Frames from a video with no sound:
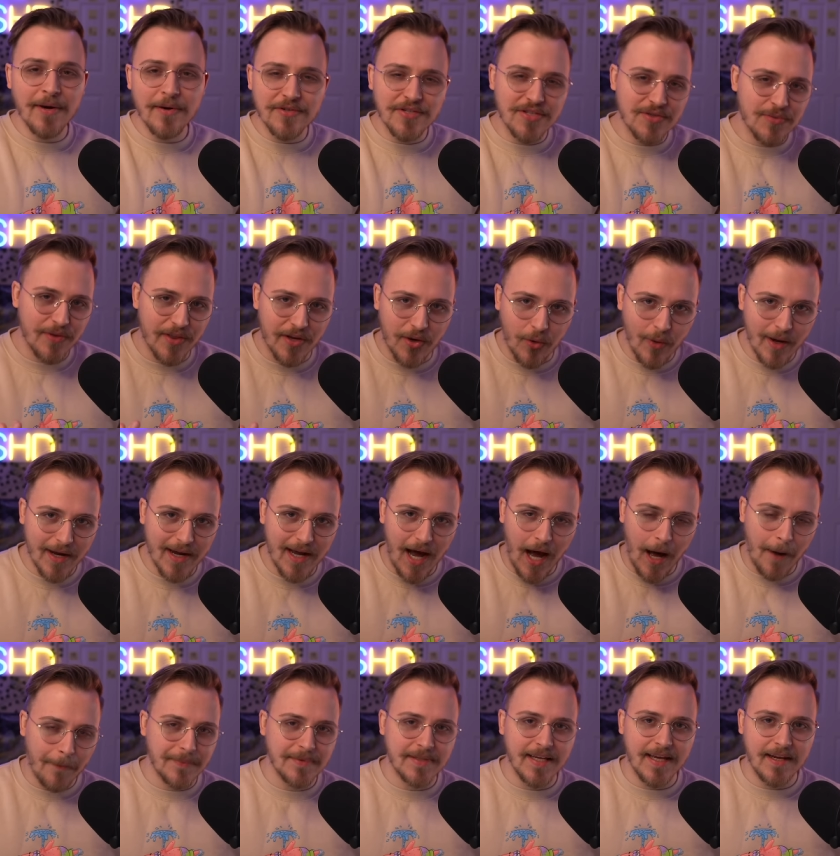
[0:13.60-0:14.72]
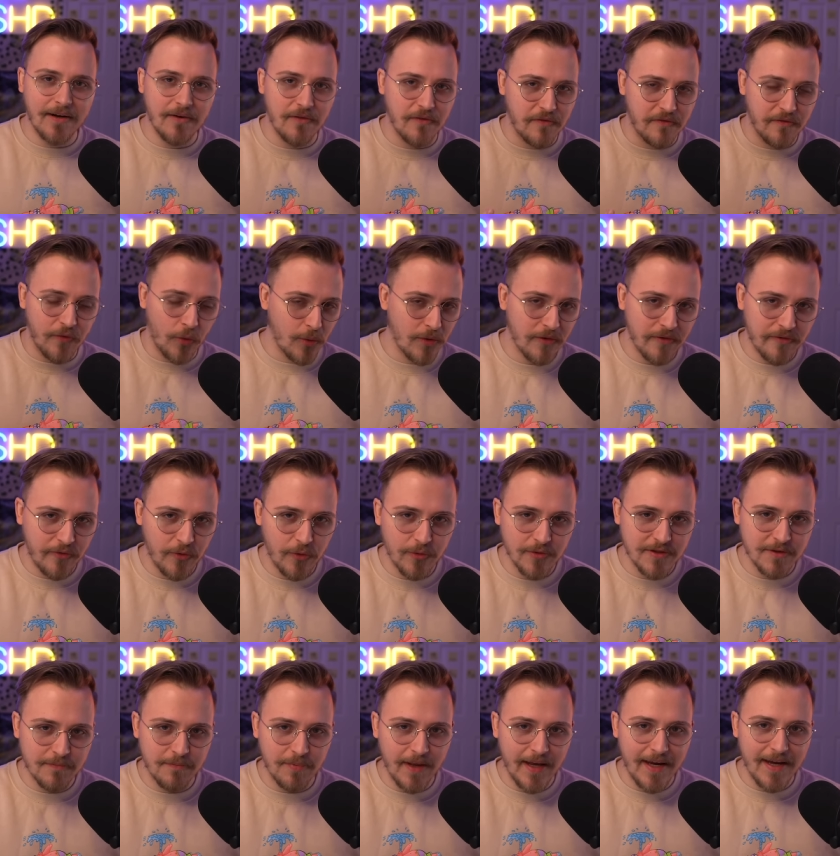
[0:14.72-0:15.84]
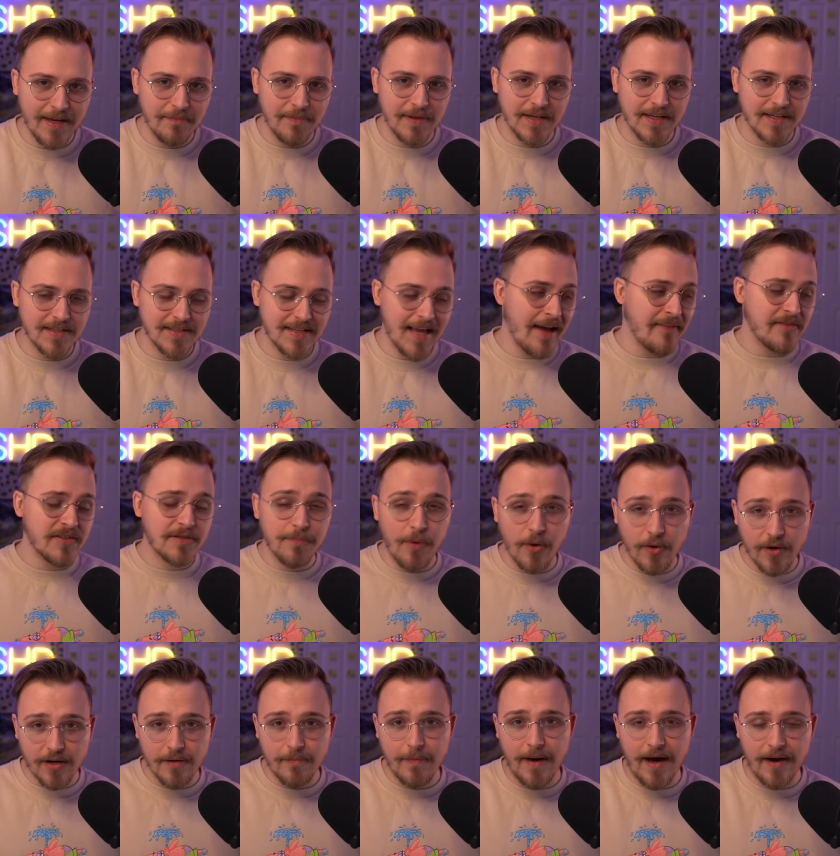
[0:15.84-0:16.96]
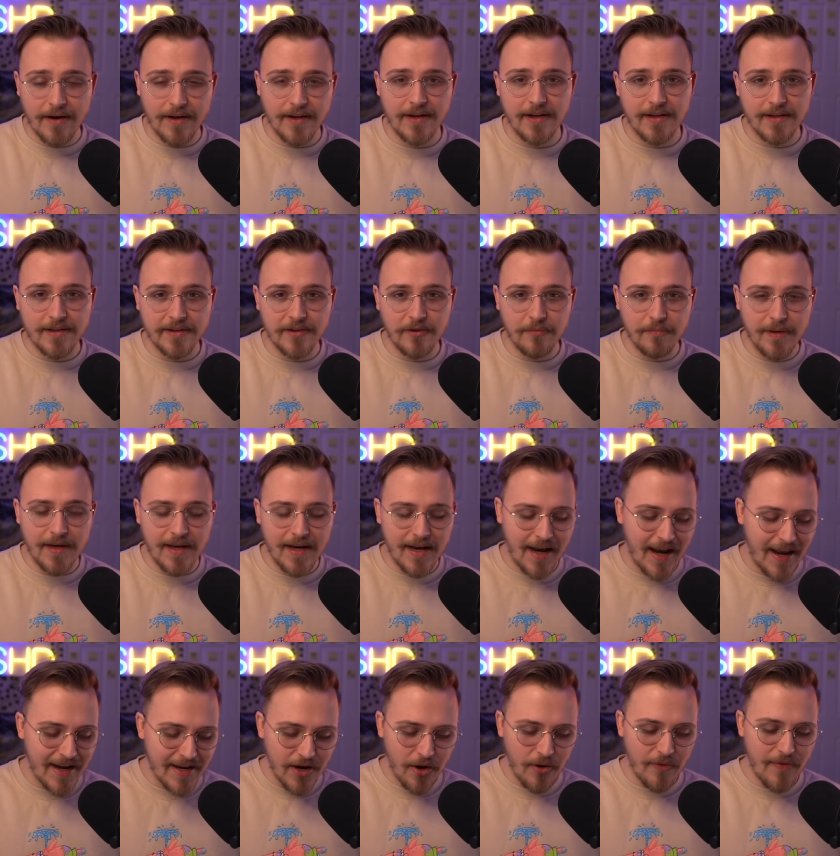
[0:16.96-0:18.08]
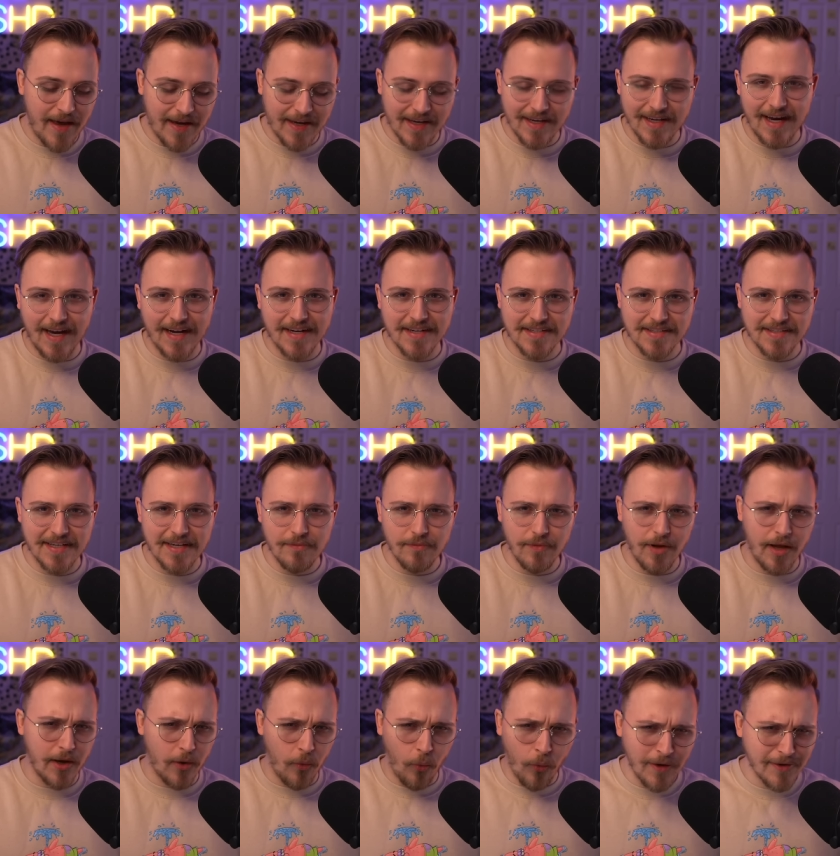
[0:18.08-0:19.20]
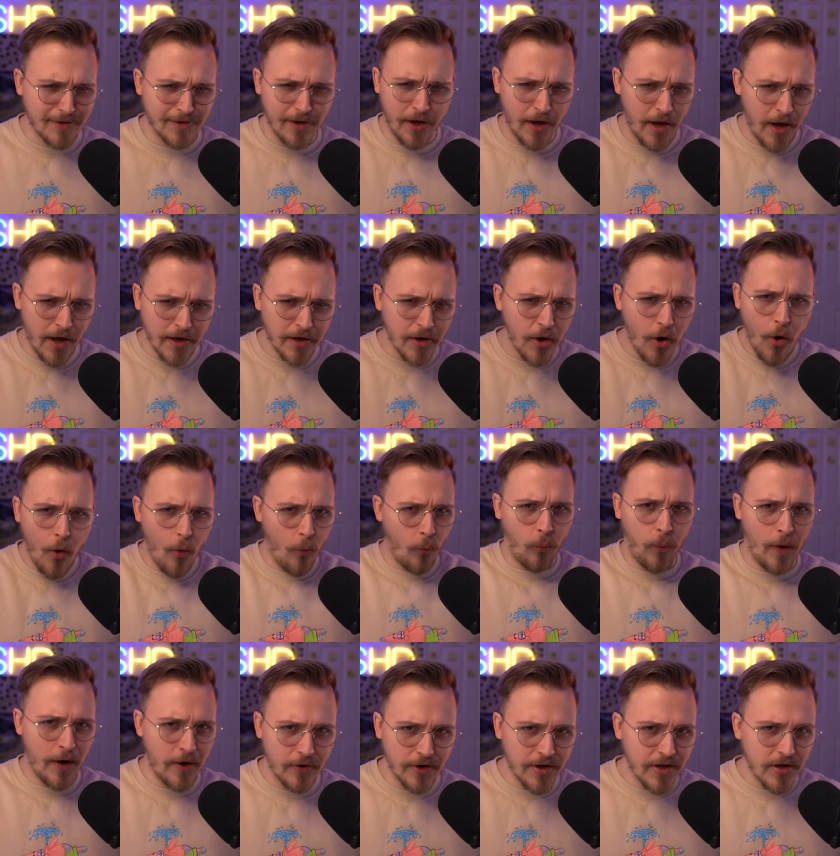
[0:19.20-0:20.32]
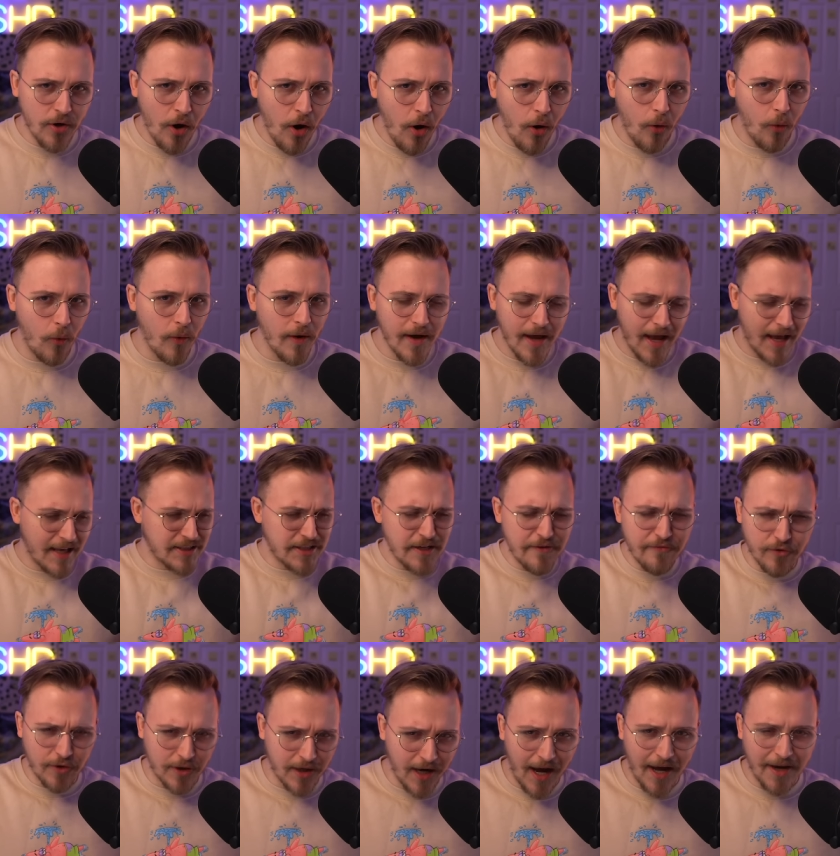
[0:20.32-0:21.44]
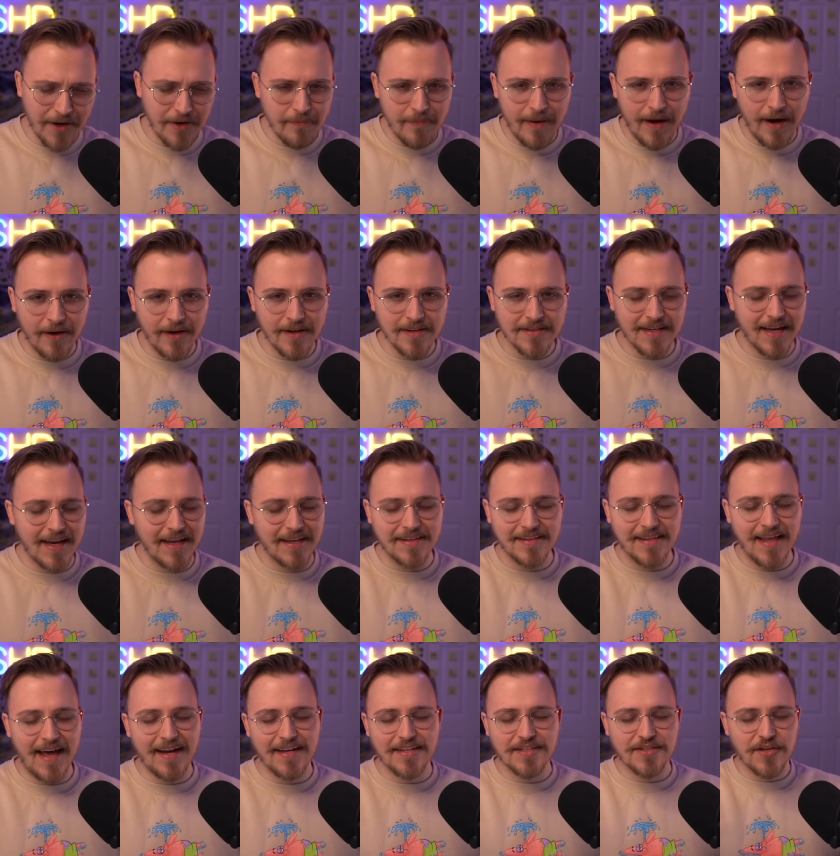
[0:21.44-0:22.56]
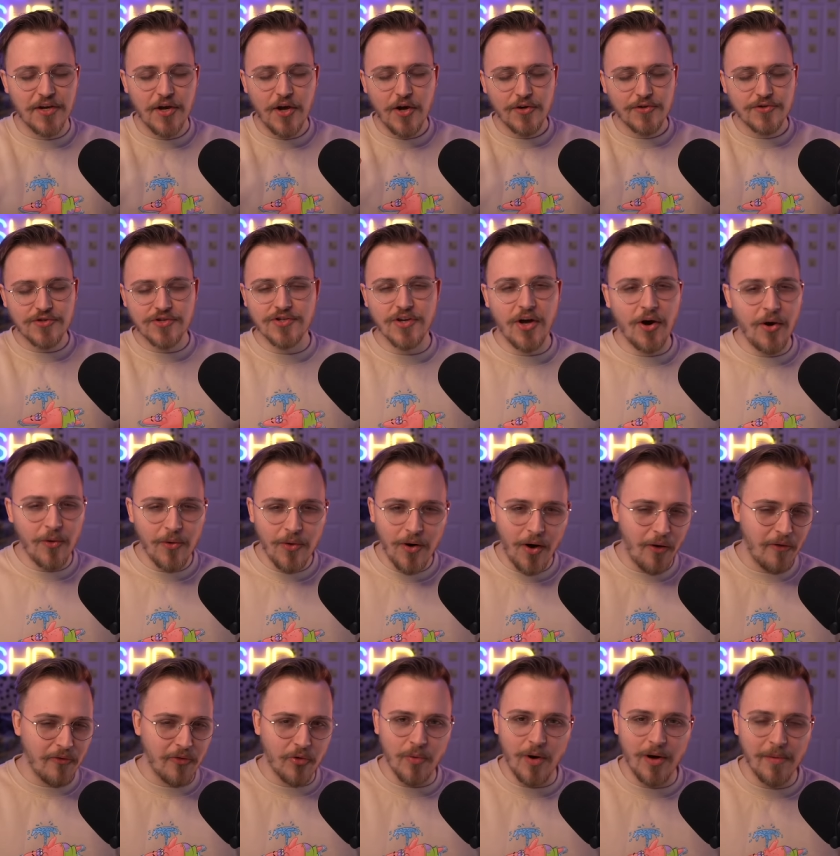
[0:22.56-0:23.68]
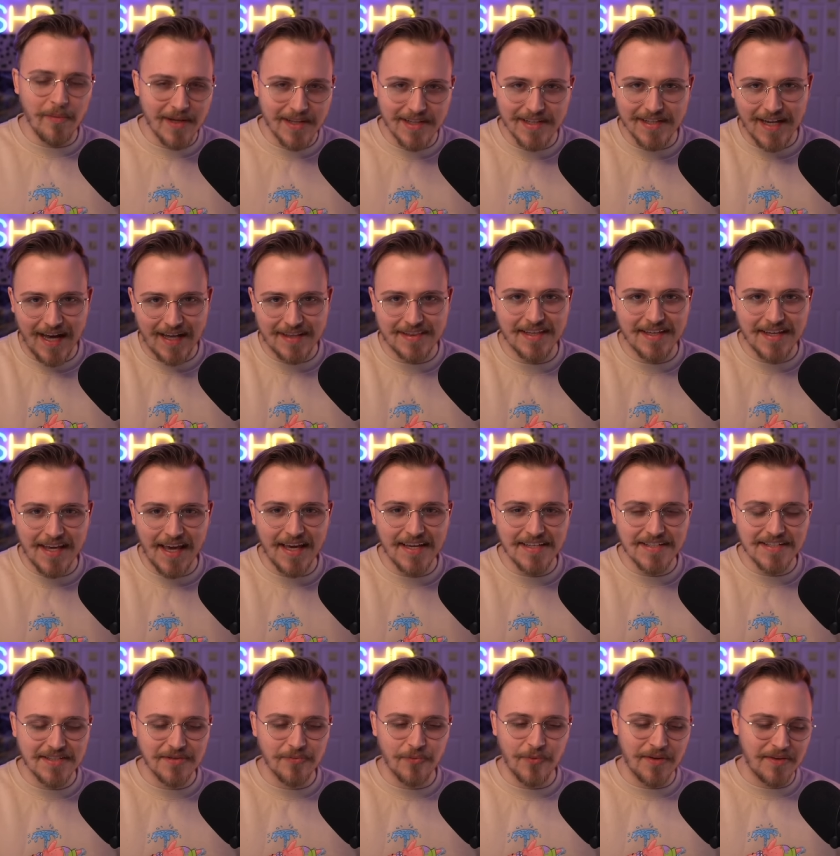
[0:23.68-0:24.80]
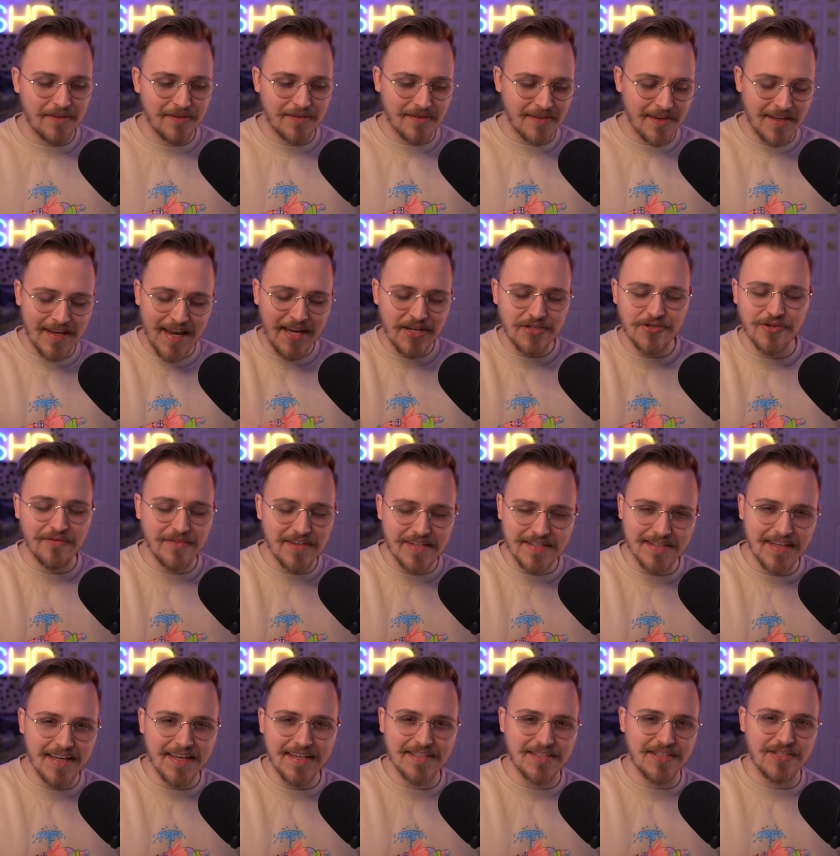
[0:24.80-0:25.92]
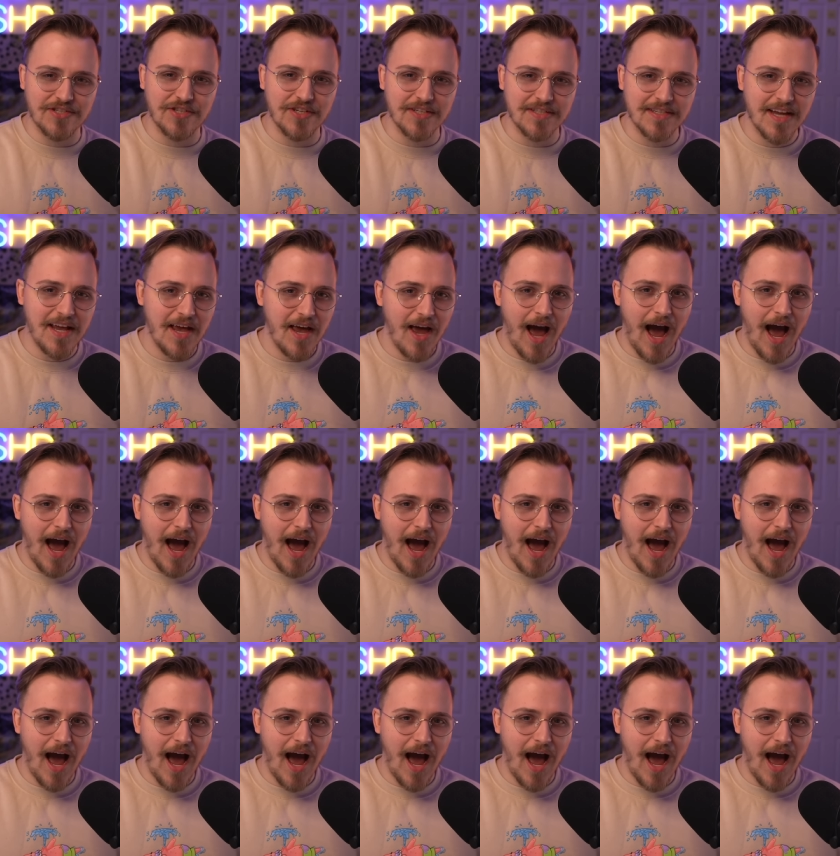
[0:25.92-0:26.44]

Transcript: here just with a quick update for Fool's Blade because I haven't spoken about it in a little bit, and I know that can kind of seem like, what the heck? Where'd he go? Has he forgotten about us? And that is so overwhelmingly not the case with the nature of these things is just